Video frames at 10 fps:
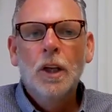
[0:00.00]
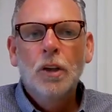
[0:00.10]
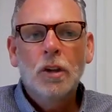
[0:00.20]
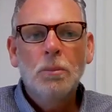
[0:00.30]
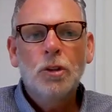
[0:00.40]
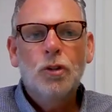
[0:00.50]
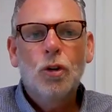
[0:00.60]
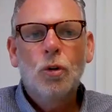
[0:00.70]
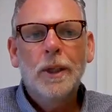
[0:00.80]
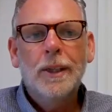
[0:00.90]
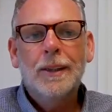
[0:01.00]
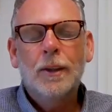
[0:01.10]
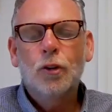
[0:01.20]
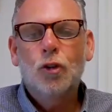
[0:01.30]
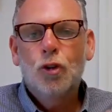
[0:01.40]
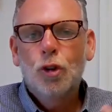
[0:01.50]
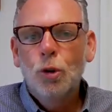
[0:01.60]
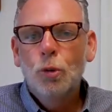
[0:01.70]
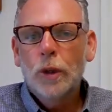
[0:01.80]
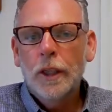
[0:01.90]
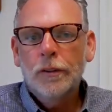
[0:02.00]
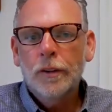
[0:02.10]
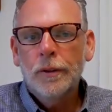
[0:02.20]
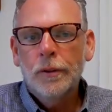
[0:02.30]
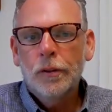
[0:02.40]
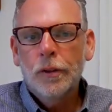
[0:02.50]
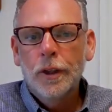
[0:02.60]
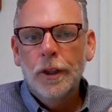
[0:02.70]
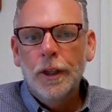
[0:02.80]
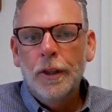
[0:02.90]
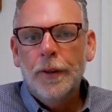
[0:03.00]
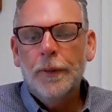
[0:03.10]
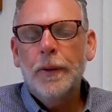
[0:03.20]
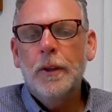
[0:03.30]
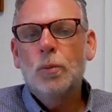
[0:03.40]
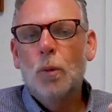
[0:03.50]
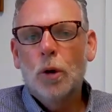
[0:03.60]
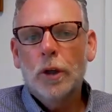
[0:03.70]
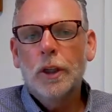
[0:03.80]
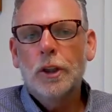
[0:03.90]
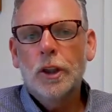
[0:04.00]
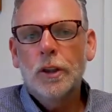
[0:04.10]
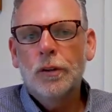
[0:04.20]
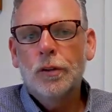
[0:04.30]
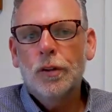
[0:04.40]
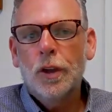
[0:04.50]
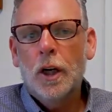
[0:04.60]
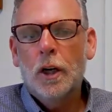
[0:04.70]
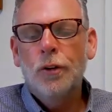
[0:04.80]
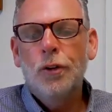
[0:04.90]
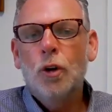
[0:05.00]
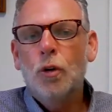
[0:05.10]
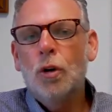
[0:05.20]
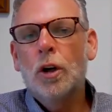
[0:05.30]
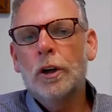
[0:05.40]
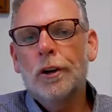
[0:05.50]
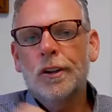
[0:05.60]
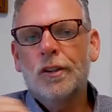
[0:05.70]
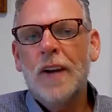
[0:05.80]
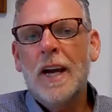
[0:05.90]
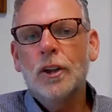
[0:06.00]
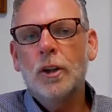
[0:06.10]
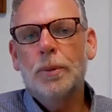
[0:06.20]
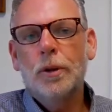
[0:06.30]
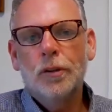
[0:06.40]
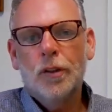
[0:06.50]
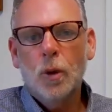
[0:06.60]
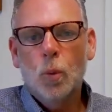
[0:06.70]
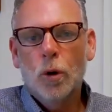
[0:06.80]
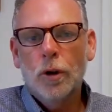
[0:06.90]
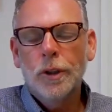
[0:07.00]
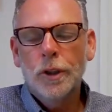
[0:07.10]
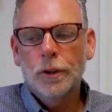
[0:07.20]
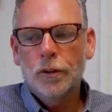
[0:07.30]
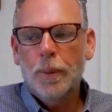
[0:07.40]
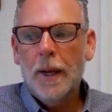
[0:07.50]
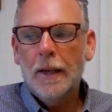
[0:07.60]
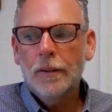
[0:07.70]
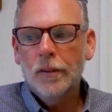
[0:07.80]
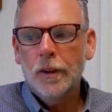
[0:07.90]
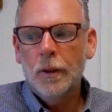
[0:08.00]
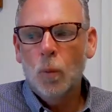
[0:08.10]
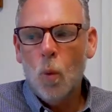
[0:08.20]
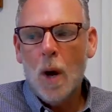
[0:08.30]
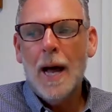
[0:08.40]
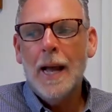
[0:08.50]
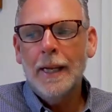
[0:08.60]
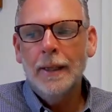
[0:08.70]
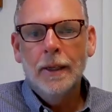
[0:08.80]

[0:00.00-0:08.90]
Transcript: someone told me that there's two reasons that these mortgages are no longer as valuable as they were in years past, and why